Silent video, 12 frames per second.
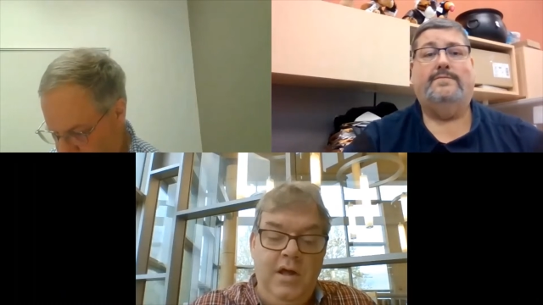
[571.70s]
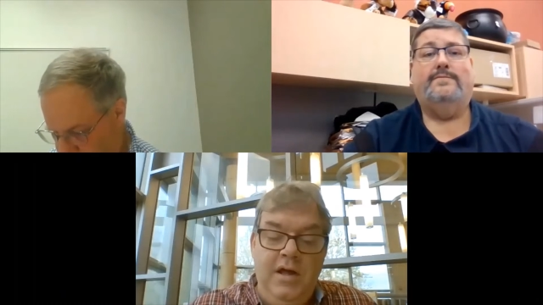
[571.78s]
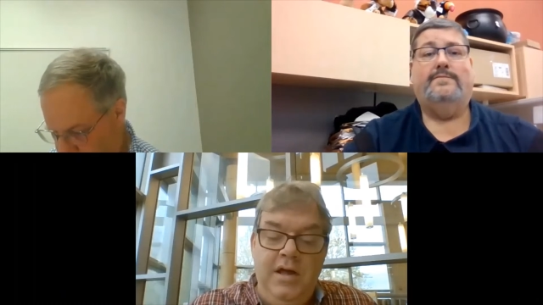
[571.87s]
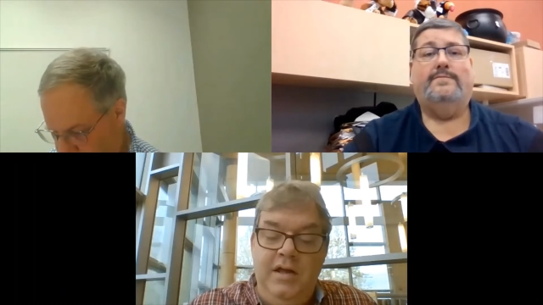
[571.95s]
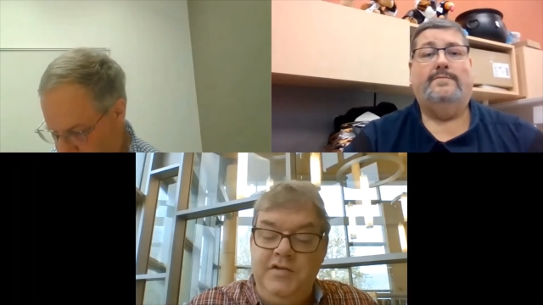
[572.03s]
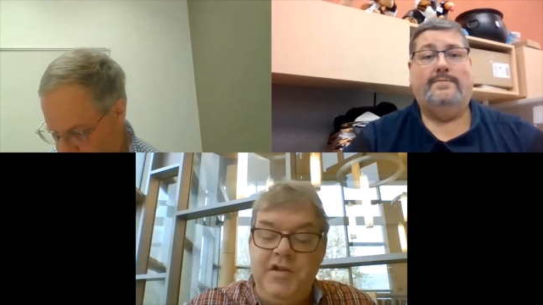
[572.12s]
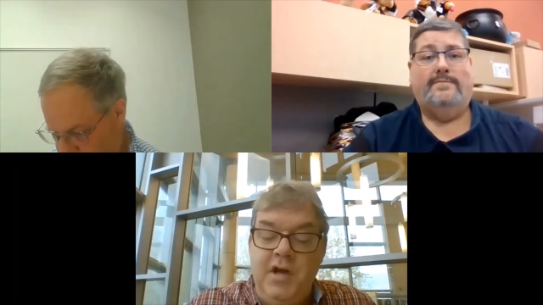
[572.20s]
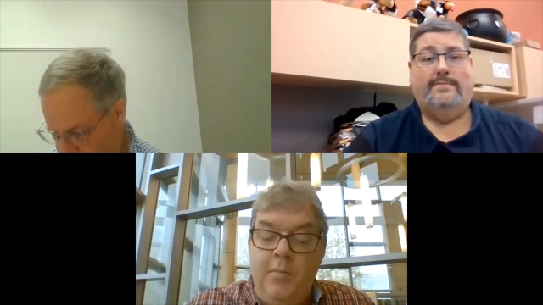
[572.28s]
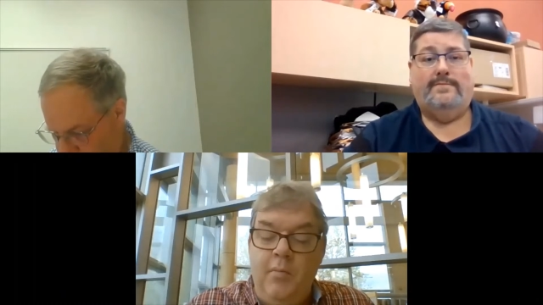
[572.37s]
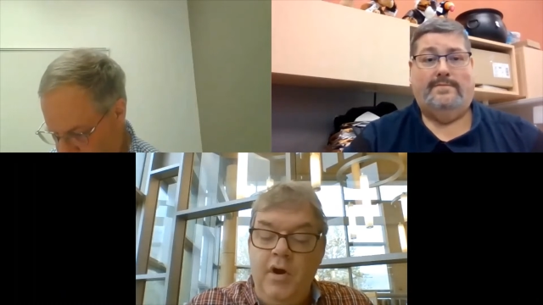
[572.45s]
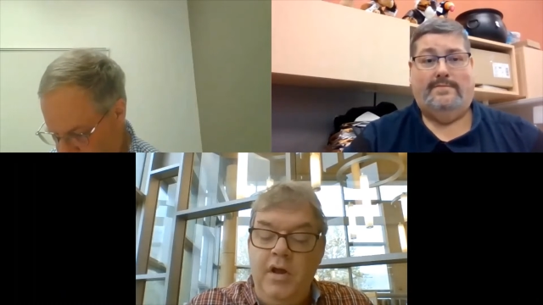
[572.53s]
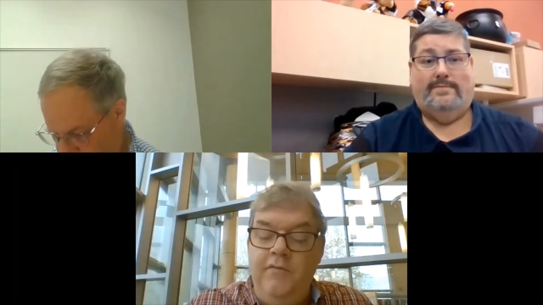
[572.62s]
Speaker 1: In
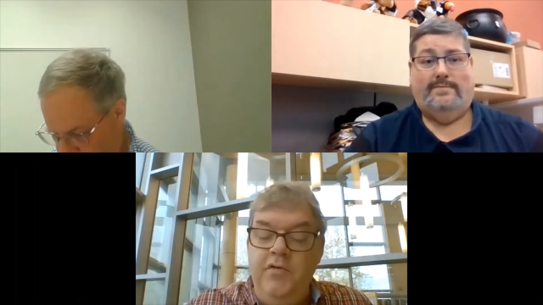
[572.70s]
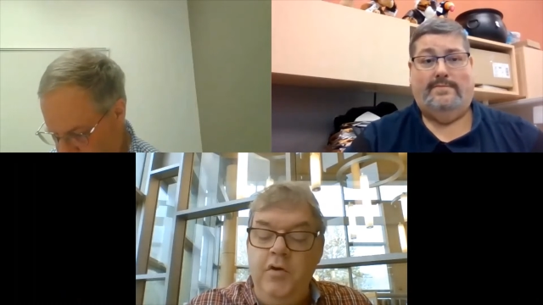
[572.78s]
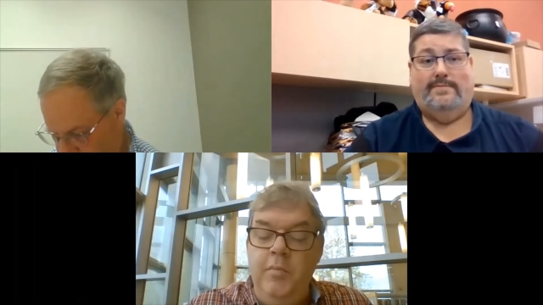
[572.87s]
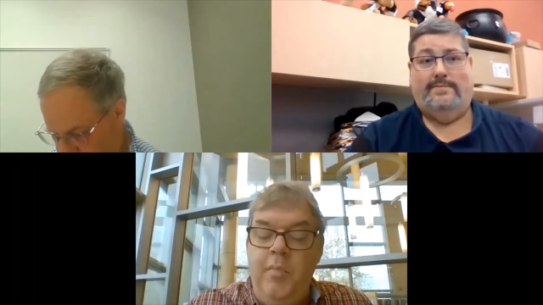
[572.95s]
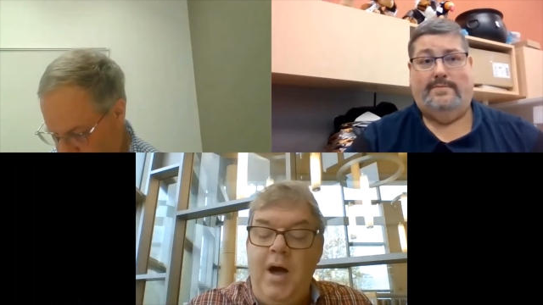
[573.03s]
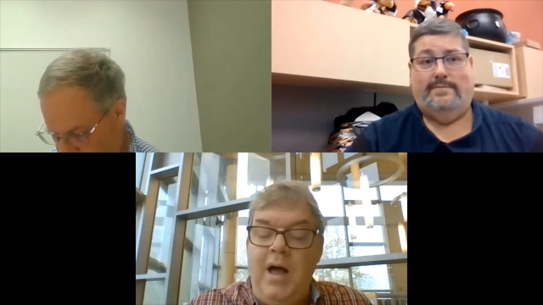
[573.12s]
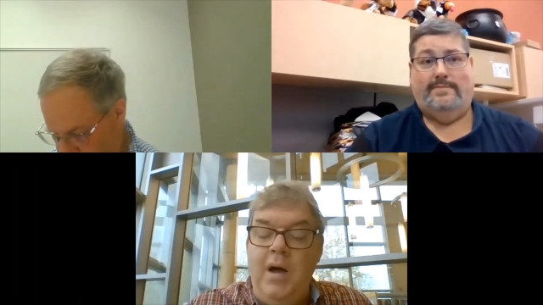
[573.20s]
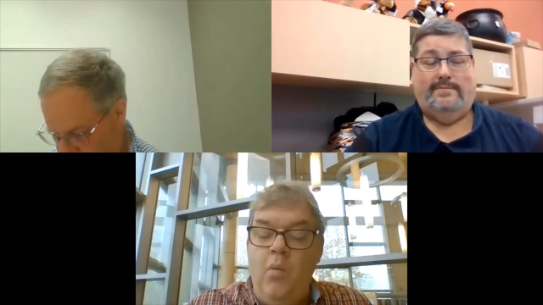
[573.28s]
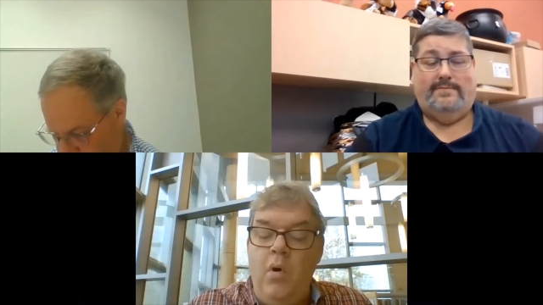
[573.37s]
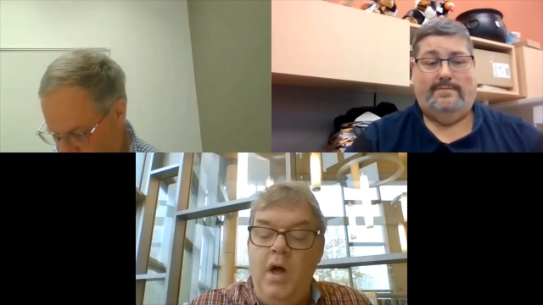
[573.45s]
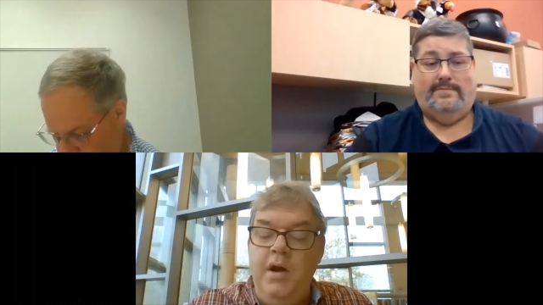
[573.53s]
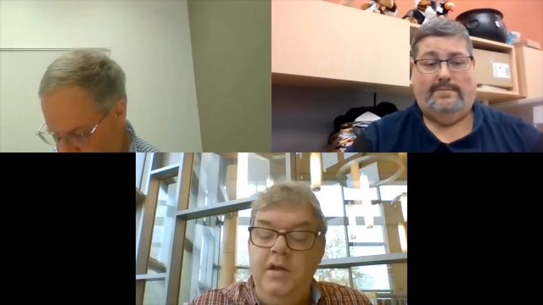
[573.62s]
summary, if you buy
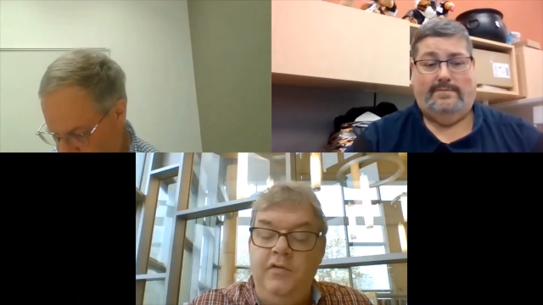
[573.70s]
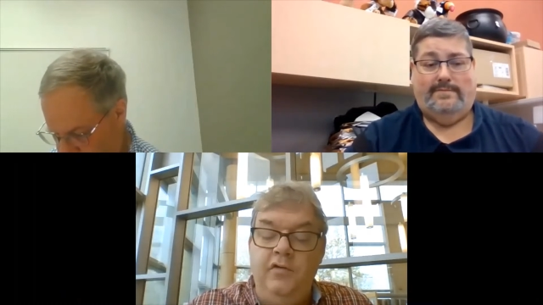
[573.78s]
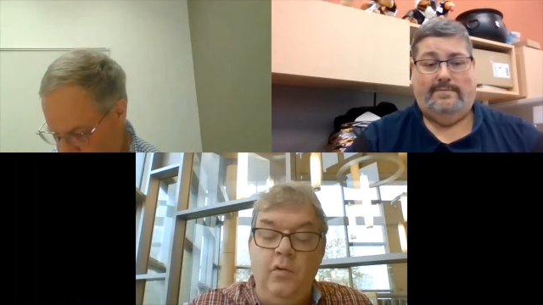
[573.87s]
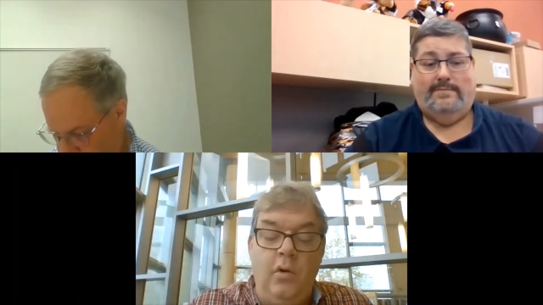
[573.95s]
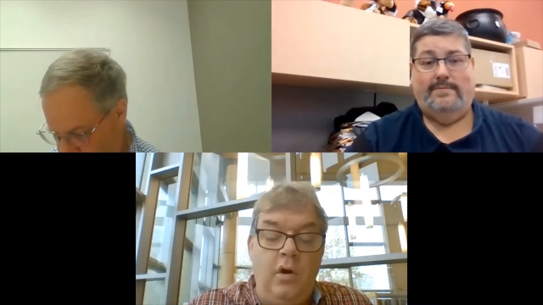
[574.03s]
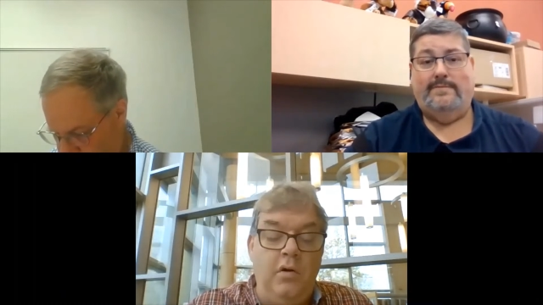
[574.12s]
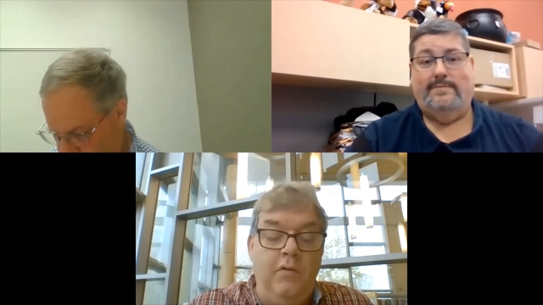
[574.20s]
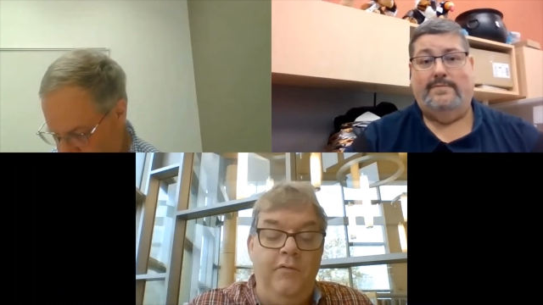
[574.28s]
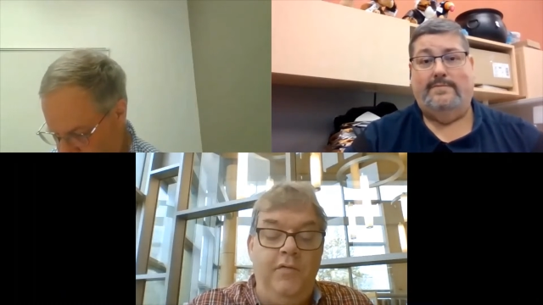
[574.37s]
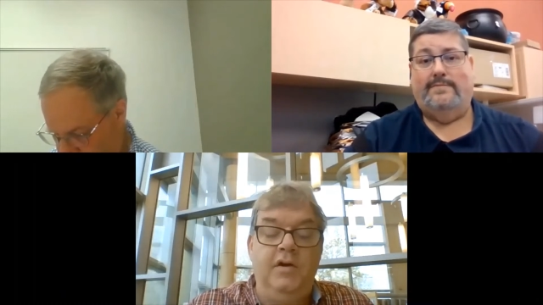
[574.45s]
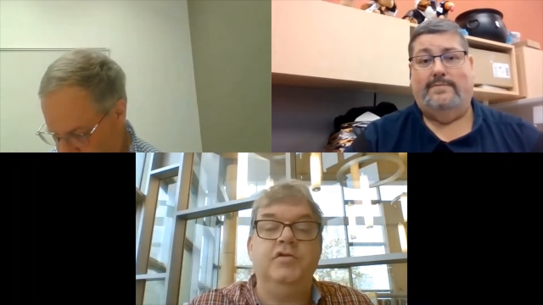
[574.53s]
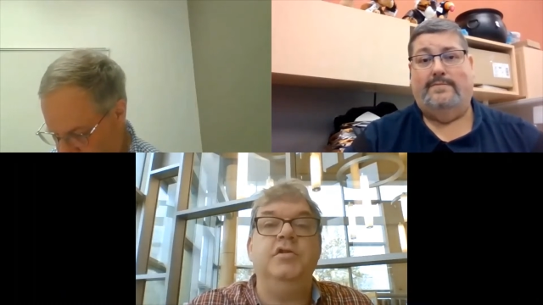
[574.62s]
one historical
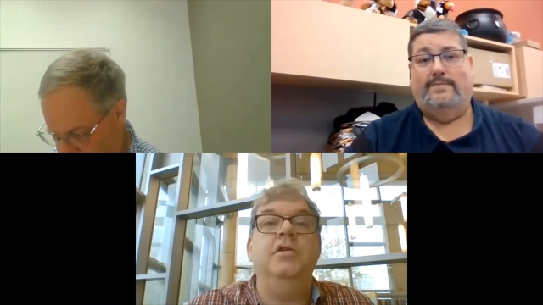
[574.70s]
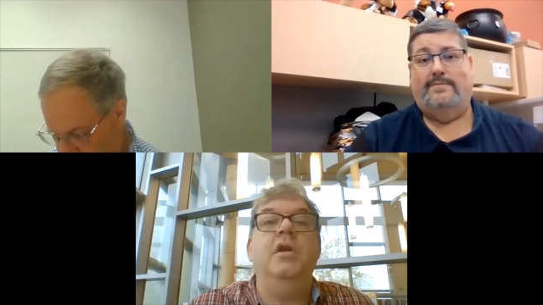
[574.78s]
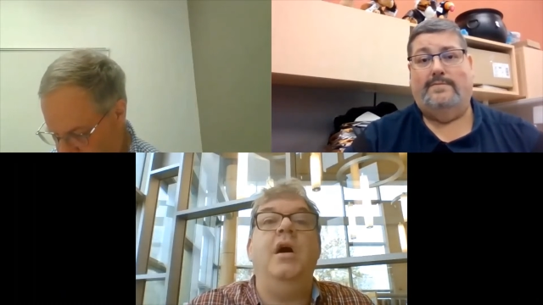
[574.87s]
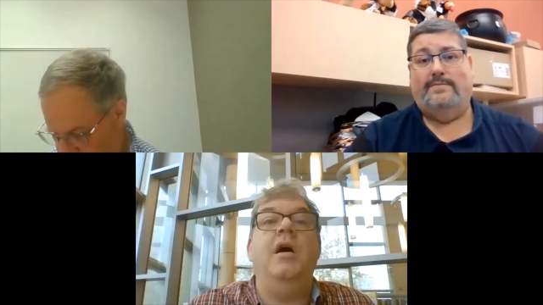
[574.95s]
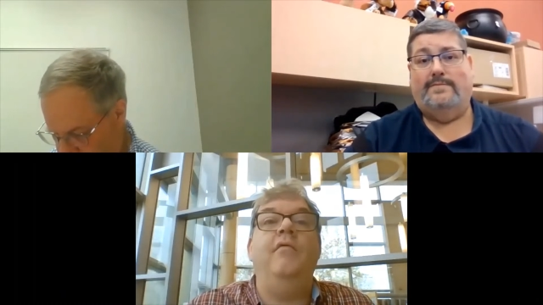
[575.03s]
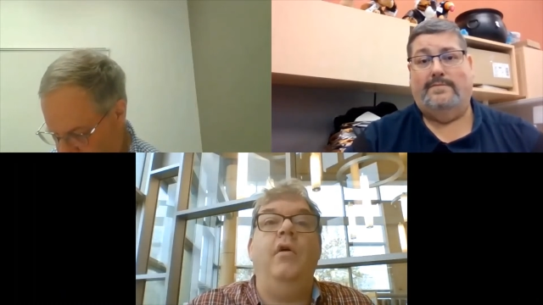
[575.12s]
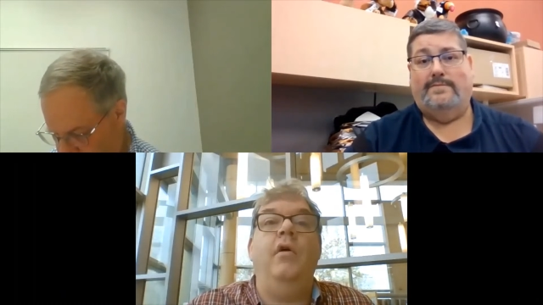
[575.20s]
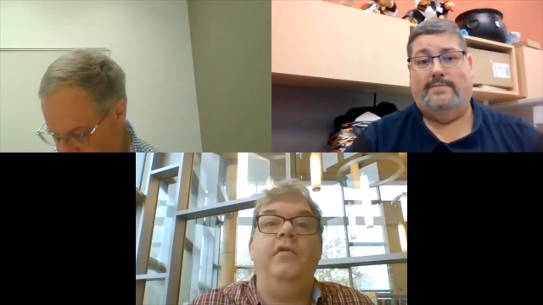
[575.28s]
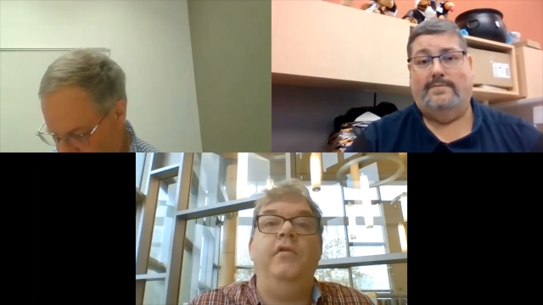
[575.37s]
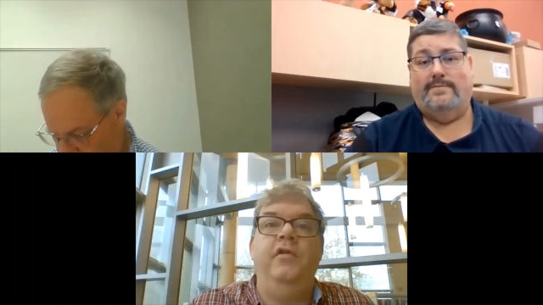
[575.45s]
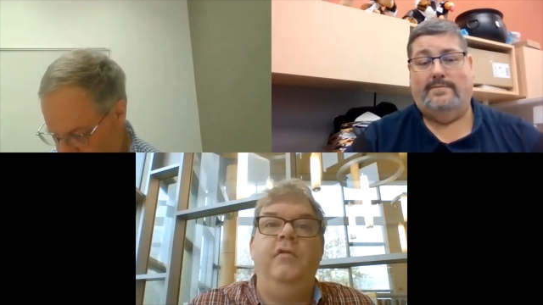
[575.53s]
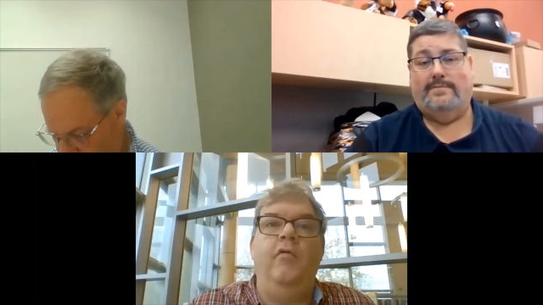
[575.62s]
fiction novel on
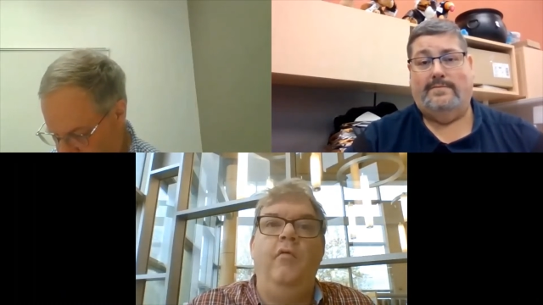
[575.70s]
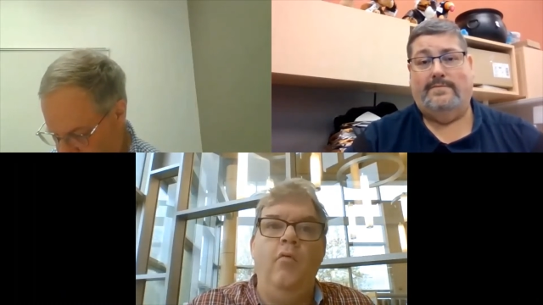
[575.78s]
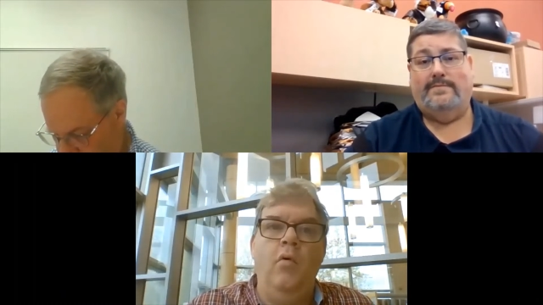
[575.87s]
the Civil